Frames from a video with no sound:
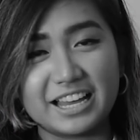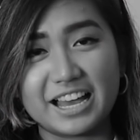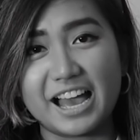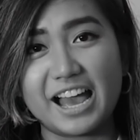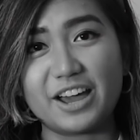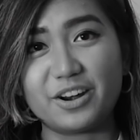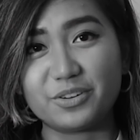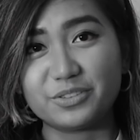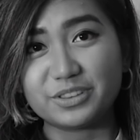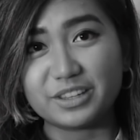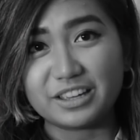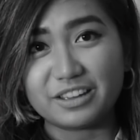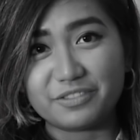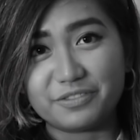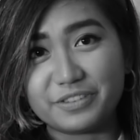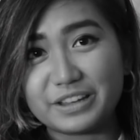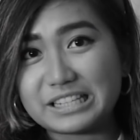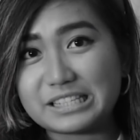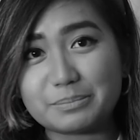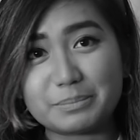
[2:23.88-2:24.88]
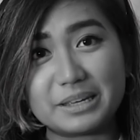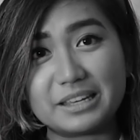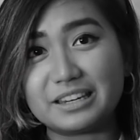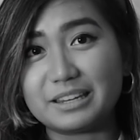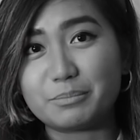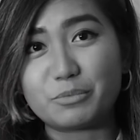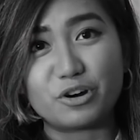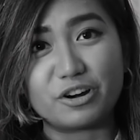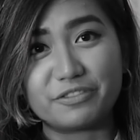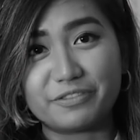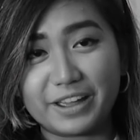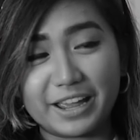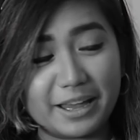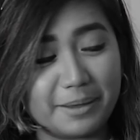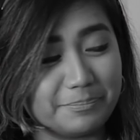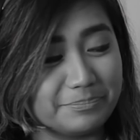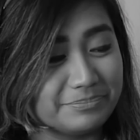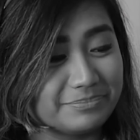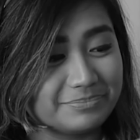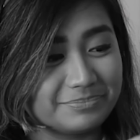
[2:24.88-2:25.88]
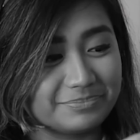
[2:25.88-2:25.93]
I don't think it fits me anymore, fam.